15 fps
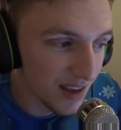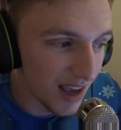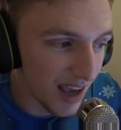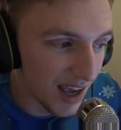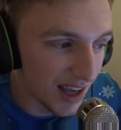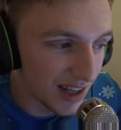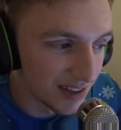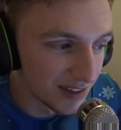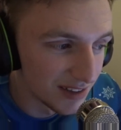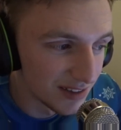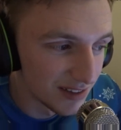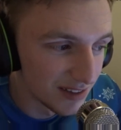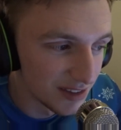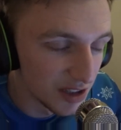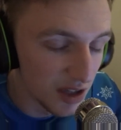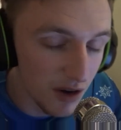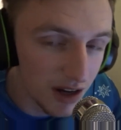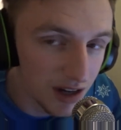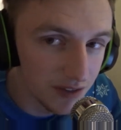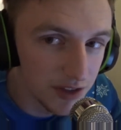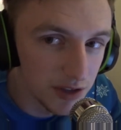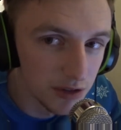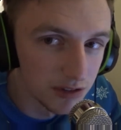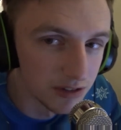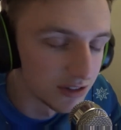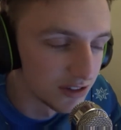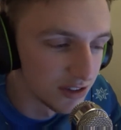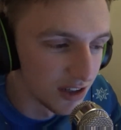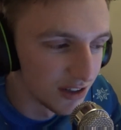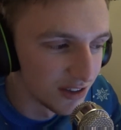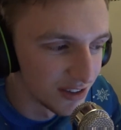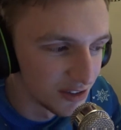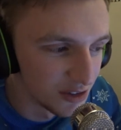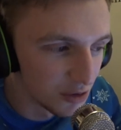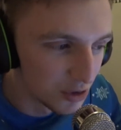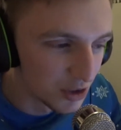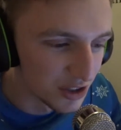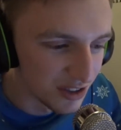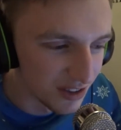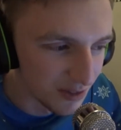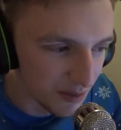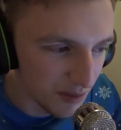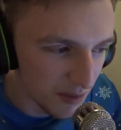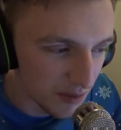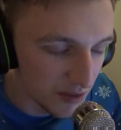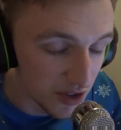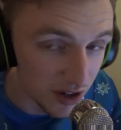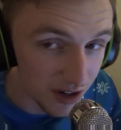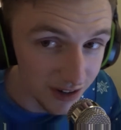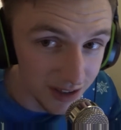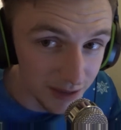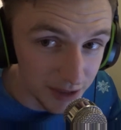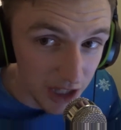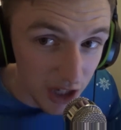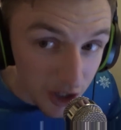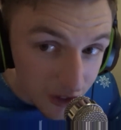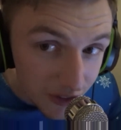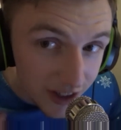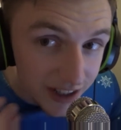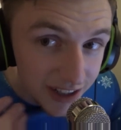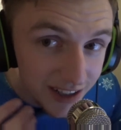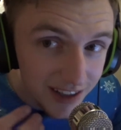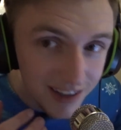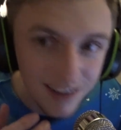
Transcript: And, you know, I love you all, so it's all good. So, here we go. Ready?